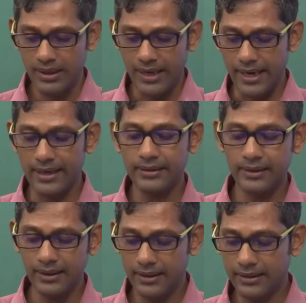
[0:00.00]
And
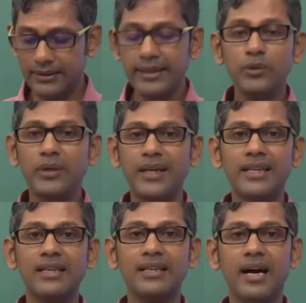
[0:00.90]
then you
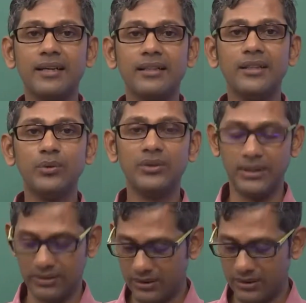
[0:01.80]
can cut and use it.